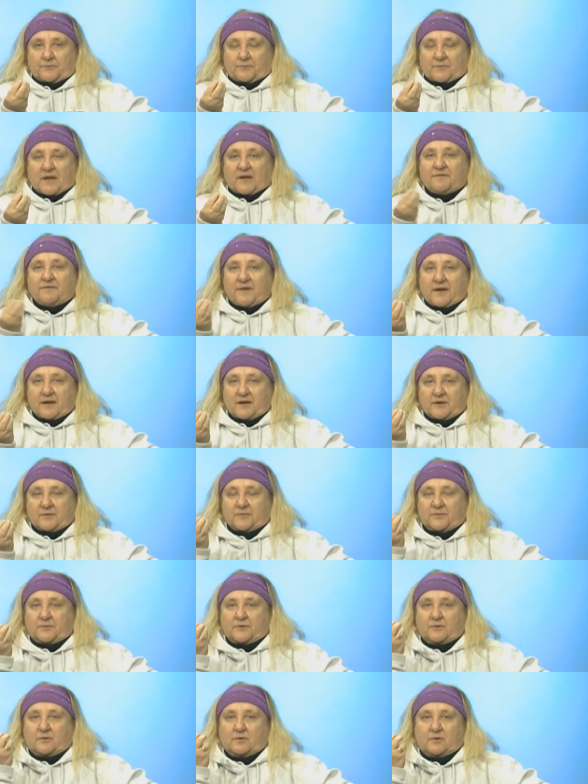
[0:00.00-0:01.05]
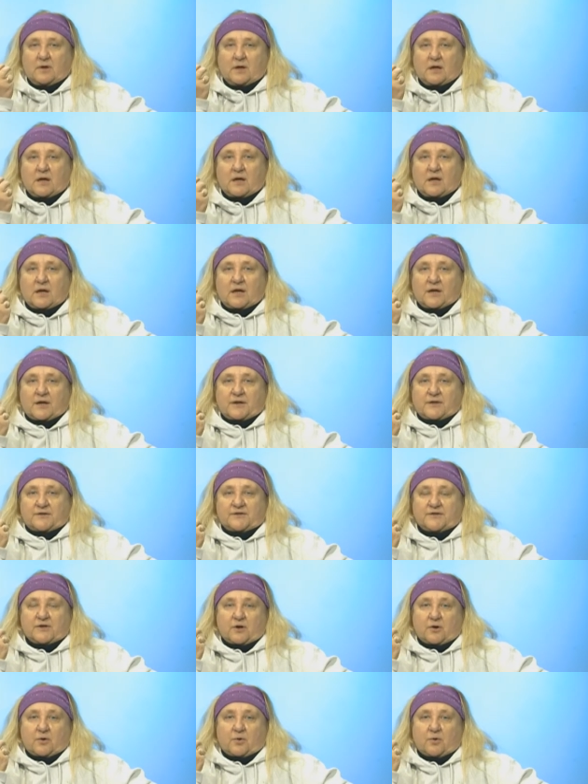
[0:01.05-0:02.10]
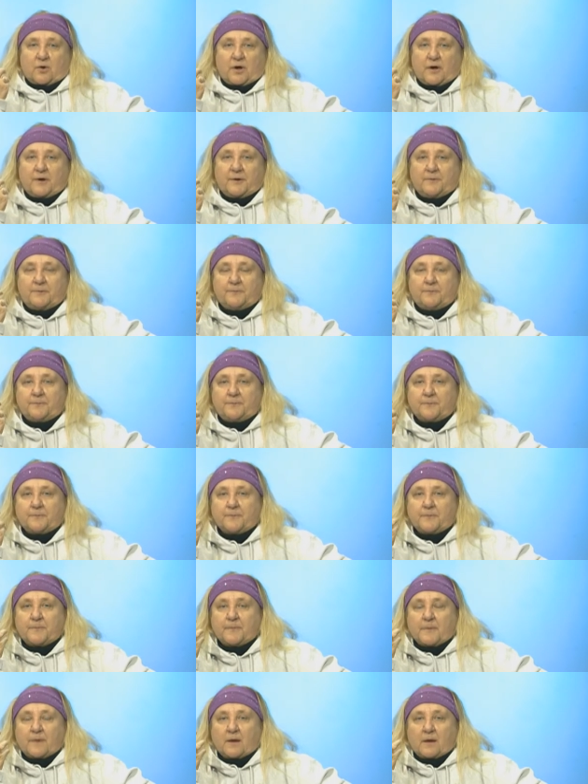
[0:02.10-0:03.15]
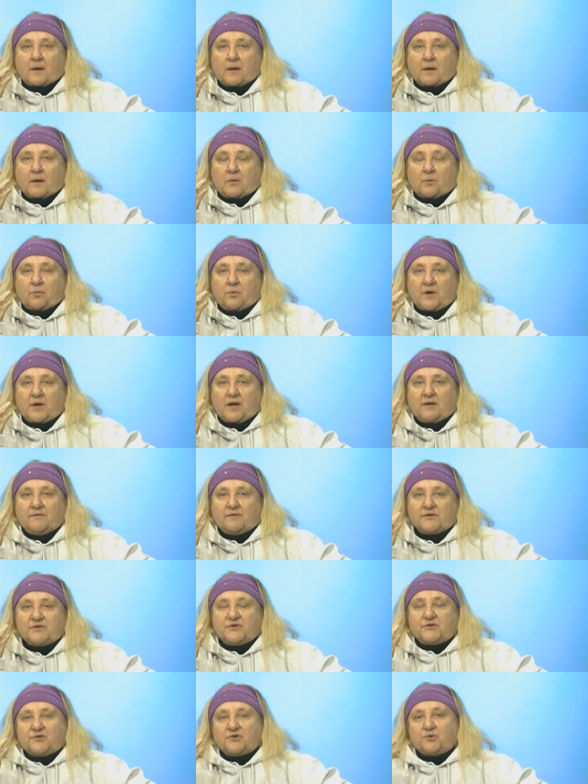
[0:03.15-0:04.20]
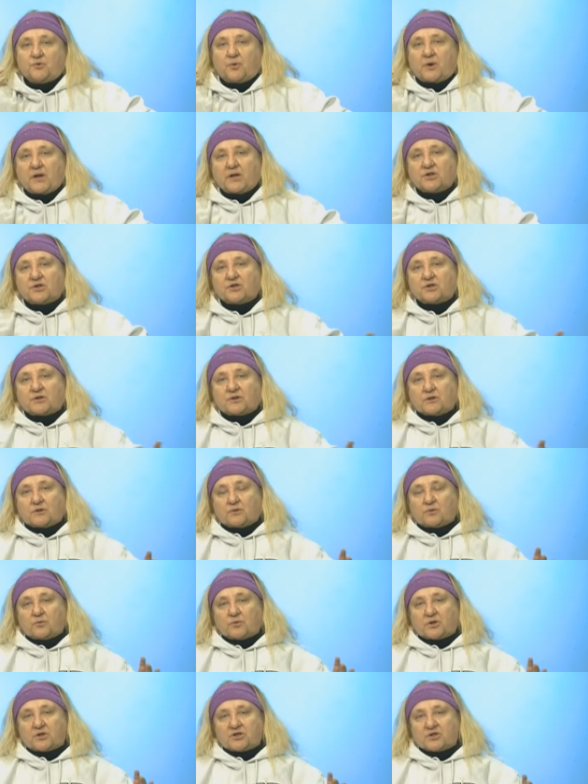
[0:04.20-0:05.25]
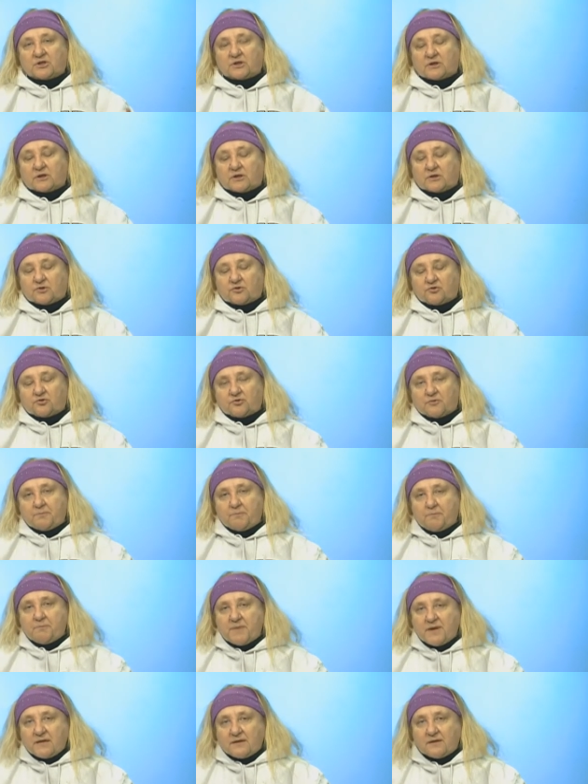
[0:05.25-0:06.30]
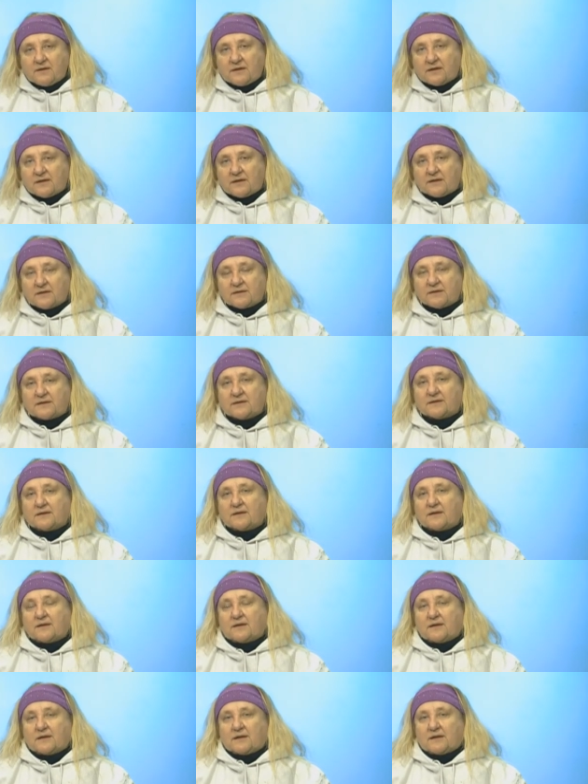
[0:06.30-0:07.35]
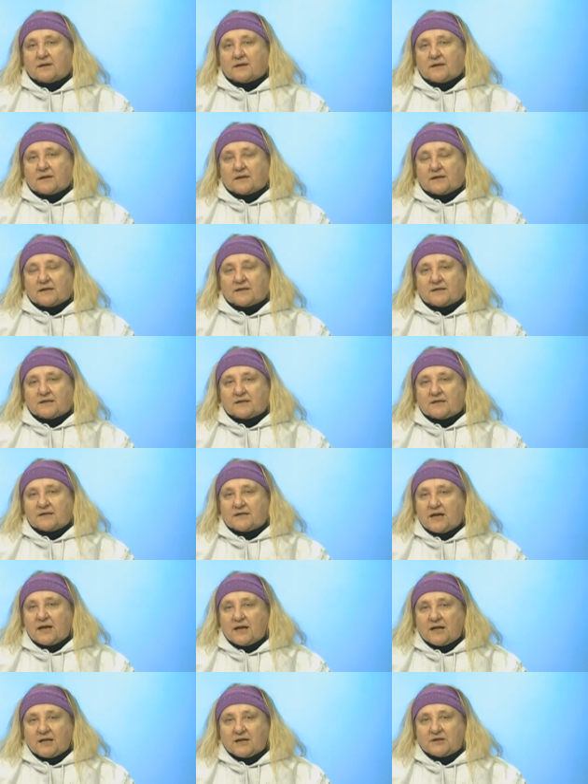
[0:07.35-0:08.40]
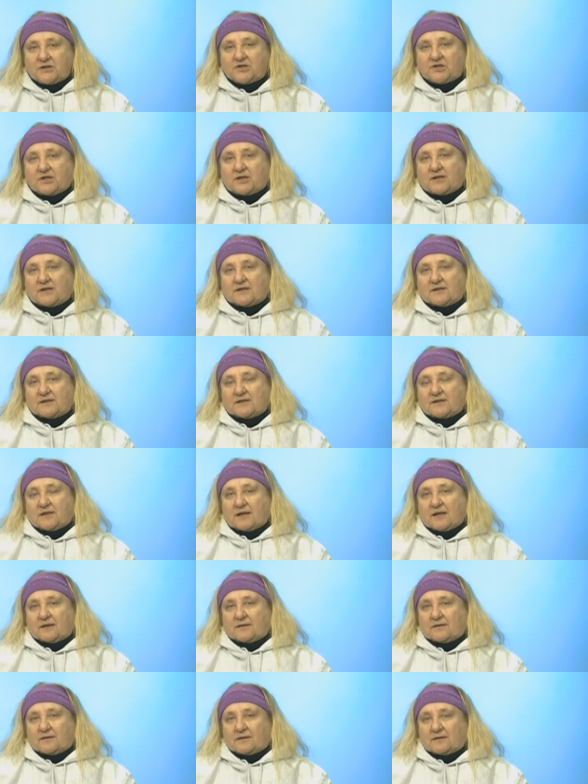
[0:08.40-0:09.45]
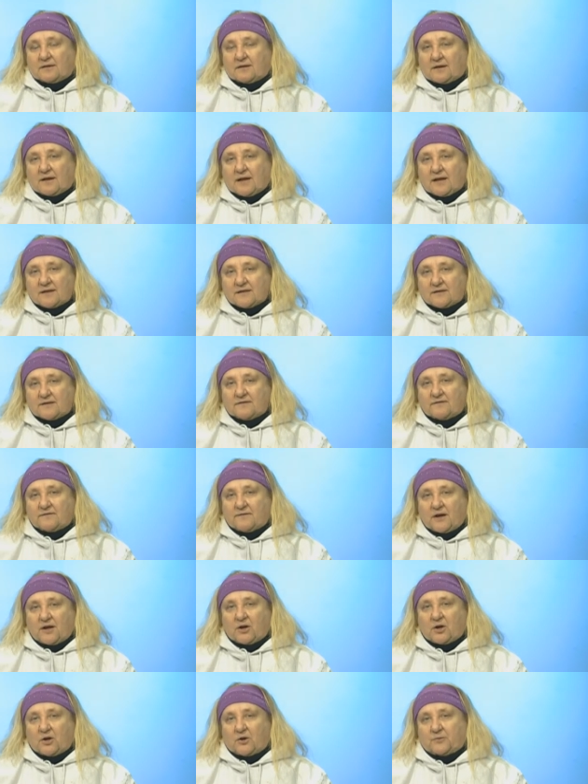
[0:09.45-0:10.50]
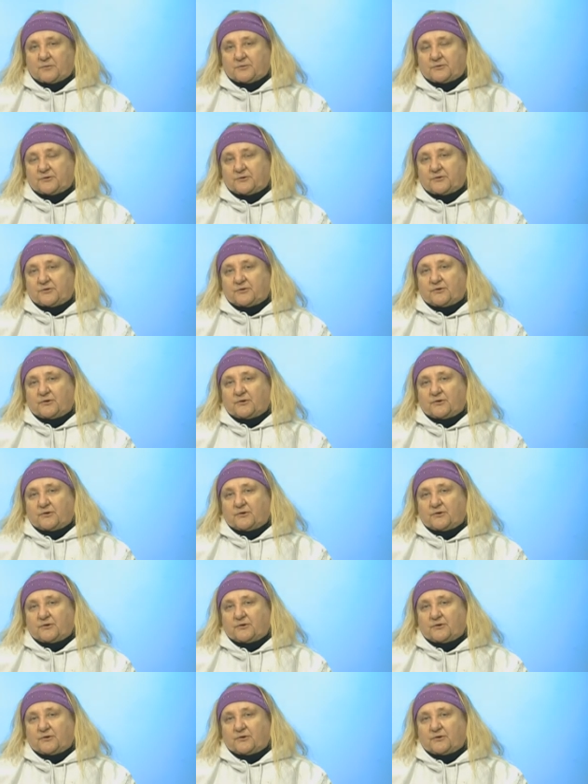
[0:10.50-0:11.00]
available. So we have a situation in which the tremendous intelligence that has developed